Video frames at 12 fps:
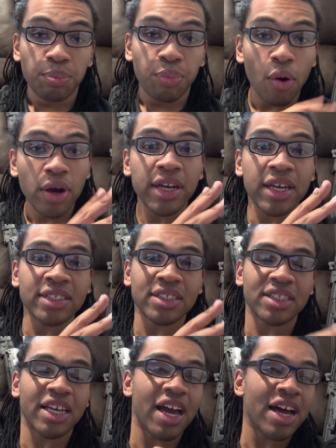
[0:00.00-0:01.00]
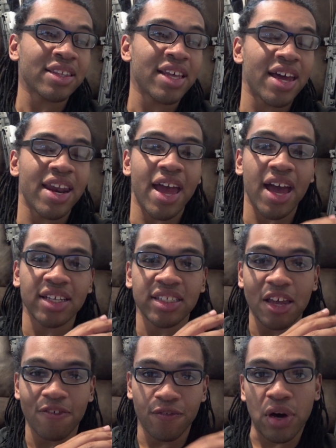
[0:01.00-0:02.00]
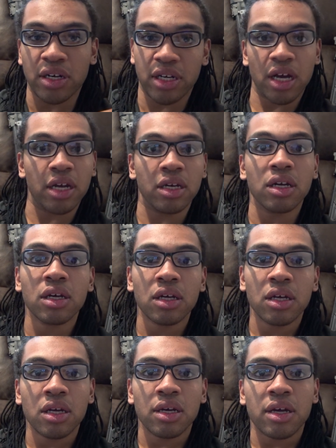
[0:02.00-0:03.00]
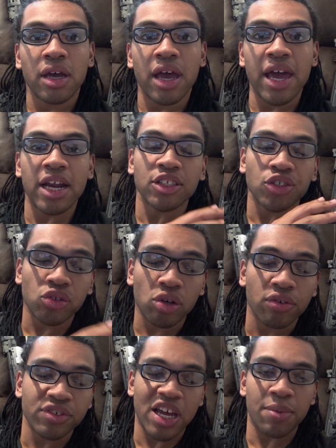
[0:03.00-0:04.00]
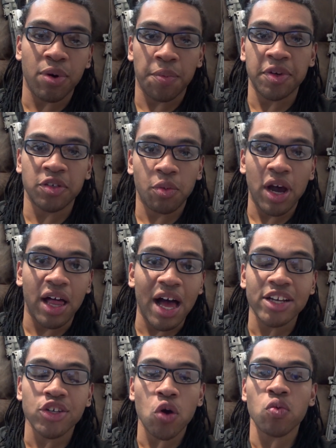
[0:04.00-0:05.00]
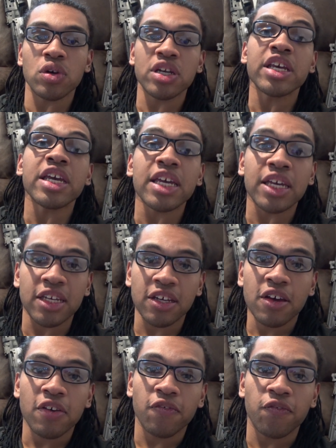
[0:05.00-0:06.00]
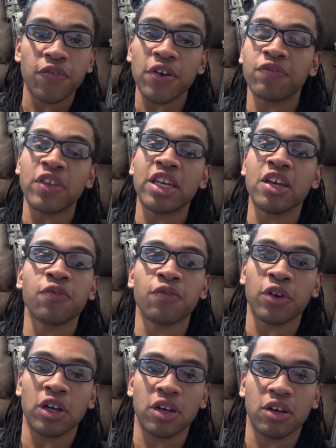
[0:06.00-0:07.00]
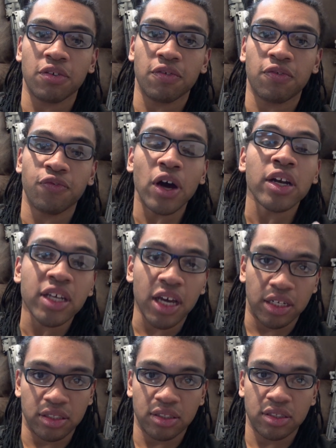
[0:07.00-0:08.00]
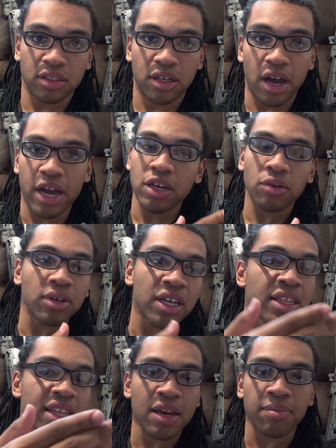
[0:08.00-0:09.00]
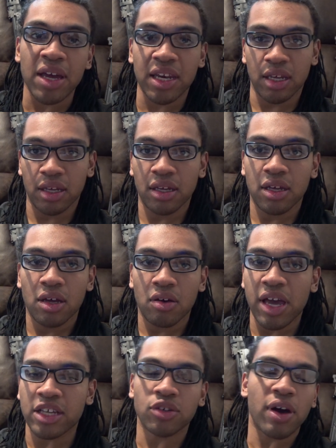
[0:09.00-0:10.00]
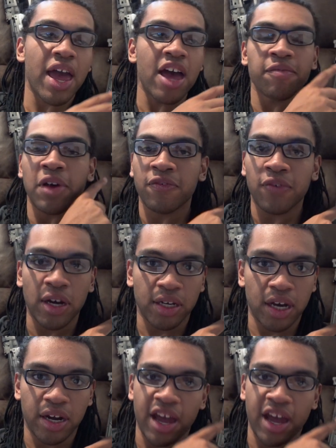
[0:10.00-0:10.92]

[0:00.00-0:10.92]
Point is I got that as a fun gun, and it serves that purpose well. I don't need 50 different fun guns. I don't need that many. Okay, so I have my fun gun.